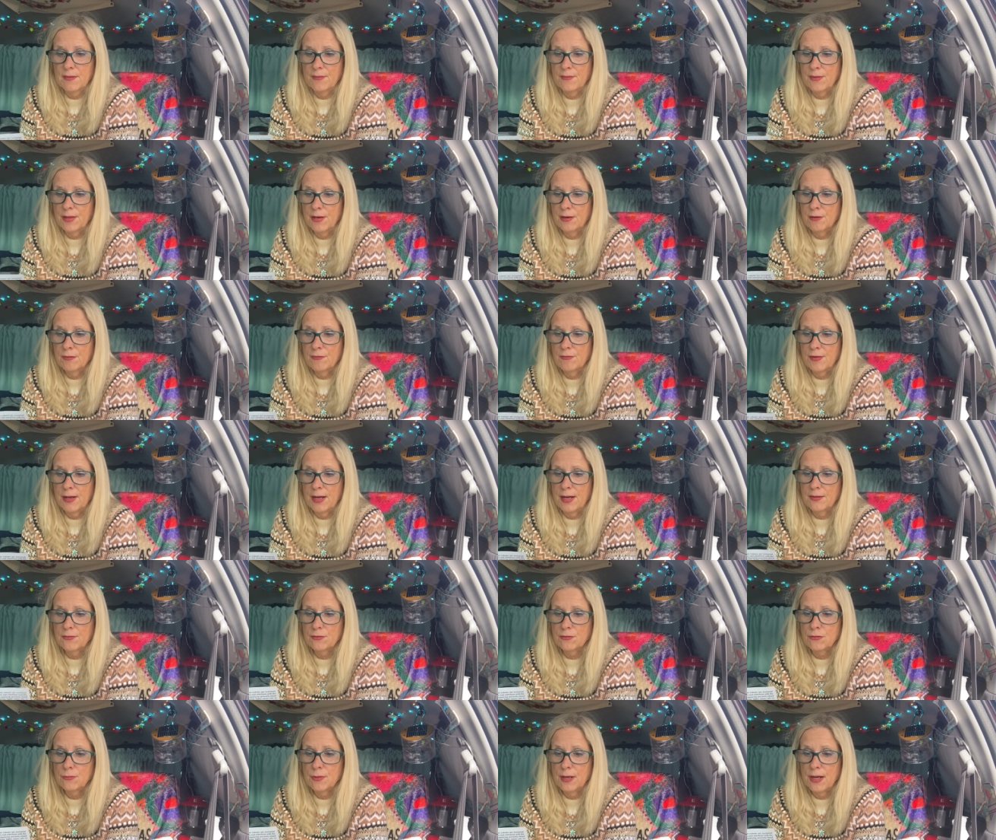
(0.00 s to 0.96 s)
they are
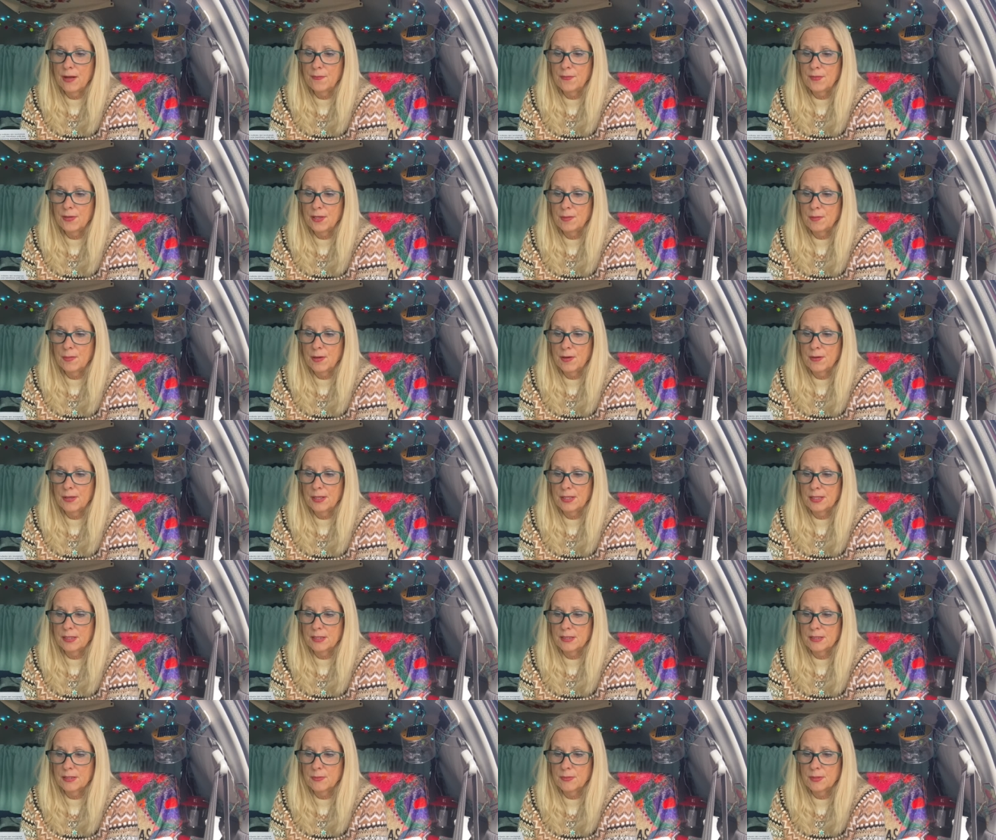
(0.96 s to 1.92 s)
found throughout the
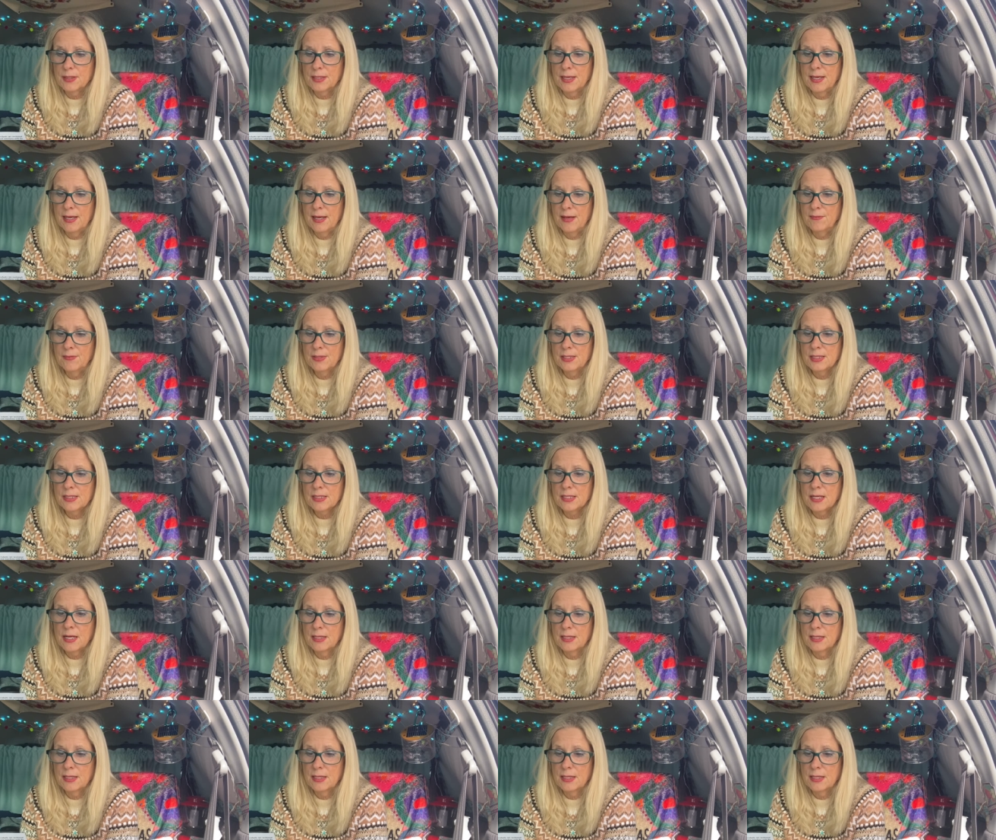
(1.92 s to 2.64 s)
Americas with the heaviest